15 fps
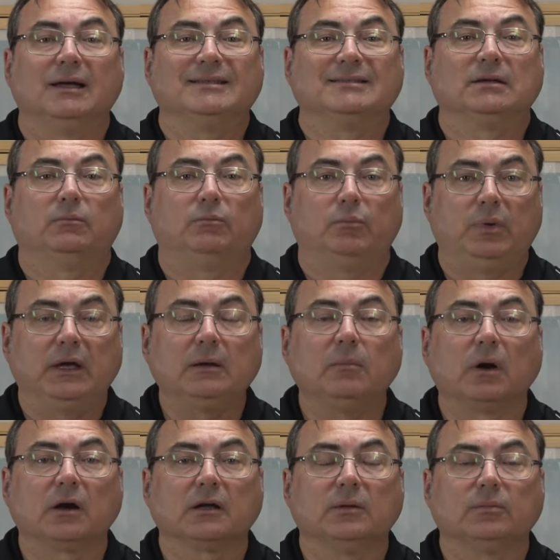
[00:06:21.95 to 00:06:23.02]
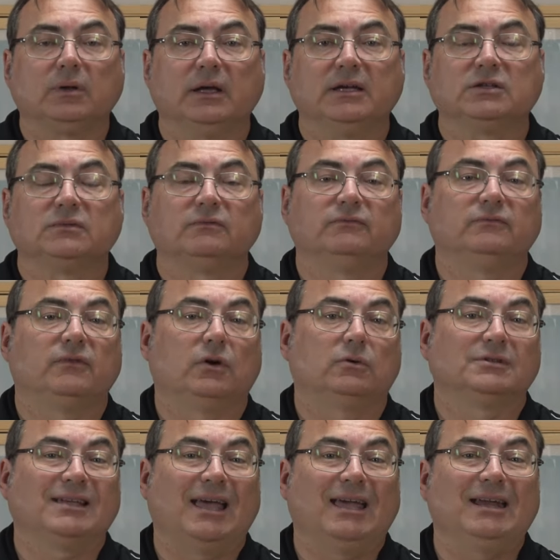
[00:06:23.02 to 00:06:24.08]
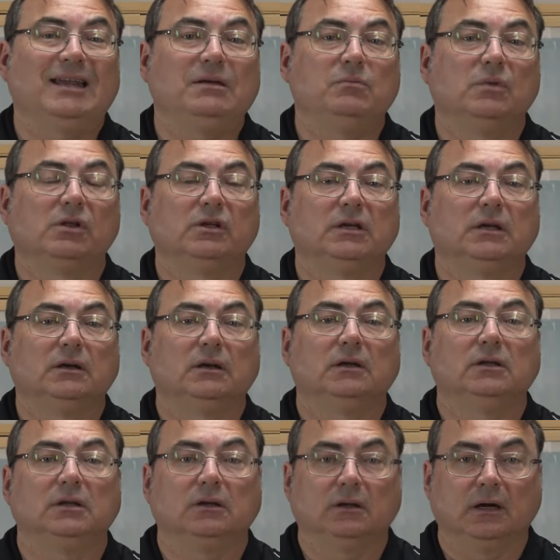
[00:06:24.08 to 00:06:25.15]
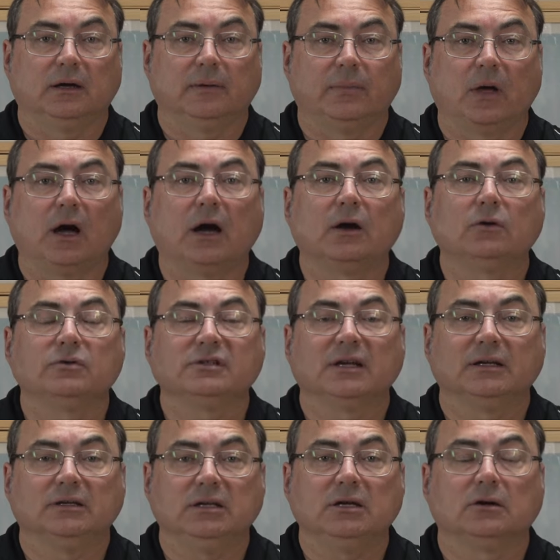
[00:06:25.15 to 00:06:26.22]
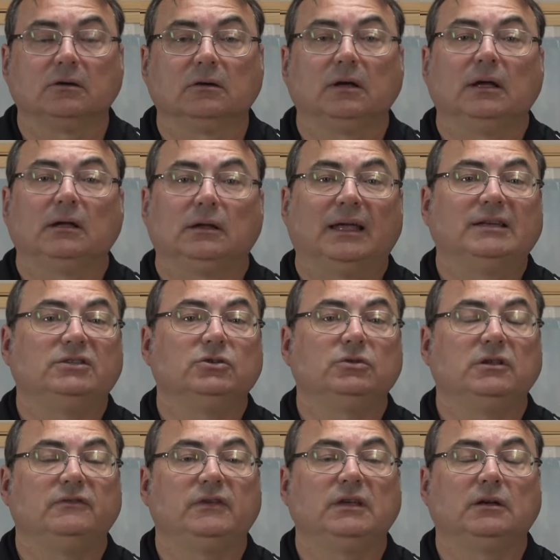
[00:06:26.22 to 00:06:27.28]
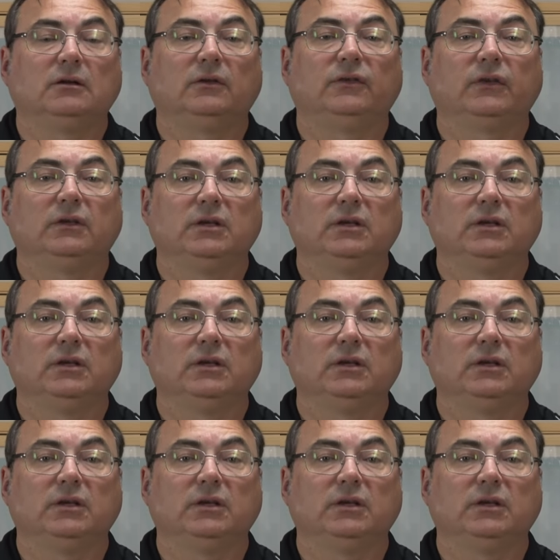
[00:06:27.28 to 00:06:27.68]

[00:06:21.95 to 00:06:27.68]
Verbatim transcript: It's a big marketplace, folks, 80 million um, autos a year, light duty vehicles a